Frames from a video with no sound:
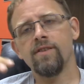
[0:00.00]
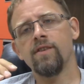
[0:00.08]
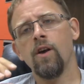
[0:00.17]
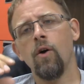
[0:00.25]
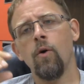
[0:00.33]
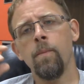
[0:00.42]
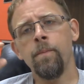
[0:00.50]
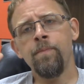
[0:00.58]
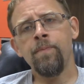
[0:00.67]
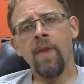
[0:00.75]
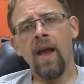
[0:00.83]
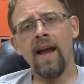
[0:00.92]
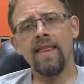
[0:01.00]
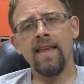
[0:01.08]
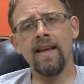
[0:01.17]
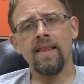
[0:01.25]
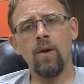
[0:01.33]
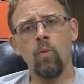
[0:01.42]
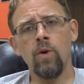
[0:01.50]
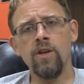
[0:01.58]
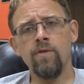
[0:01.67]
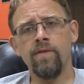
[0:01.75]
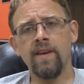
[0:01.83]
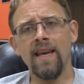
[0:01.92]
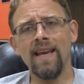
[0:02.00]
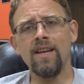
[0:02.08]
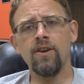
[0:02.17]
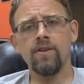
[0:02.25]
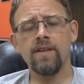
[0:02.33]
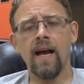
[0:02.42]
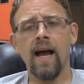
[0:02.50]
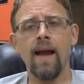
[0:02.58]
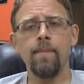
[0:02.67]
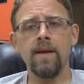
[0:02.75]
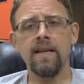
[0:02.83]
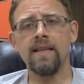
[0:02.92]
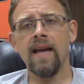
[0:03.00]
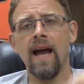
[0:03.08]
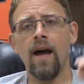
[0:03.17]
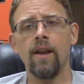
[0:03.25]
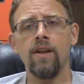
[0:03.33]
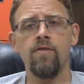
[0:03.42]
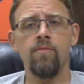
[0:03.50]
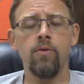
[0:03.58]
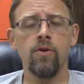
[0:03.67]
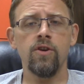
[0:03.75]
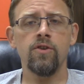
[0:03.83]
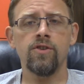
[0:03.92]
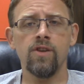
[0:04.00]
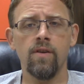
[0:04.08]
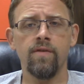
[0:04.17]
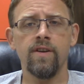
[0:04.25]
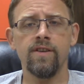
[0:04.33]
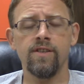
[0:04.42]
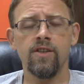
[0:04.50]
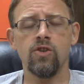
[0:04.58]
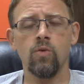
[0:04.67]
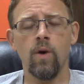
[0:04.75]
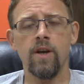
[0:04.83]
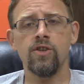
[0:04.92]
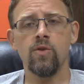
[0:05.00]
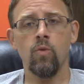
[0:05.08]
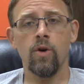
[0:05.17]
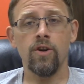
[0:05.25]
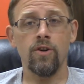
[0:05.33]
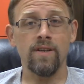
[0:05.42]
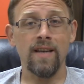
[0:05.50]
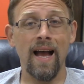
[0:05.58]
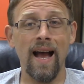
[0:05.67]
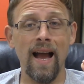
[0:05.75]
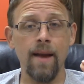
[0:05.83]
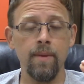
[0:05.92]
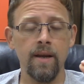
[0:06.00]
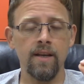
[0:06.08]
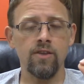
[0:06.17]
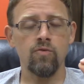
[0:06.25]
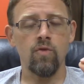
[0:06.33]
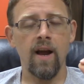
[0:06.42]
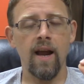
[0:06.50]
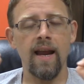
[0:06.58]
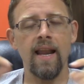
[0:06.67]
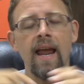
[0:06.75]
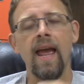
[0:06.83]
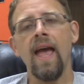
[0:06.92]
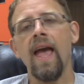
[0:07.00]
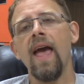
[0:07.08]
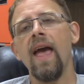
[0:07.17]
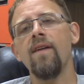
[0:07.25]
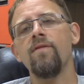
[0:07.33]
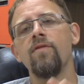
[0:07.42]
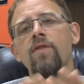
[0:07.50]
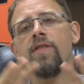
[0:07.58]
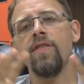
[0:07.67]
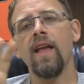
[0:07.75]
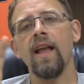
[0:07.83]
So I think that when you get your timing down and you've put yourself in a situation where your timing is right, everything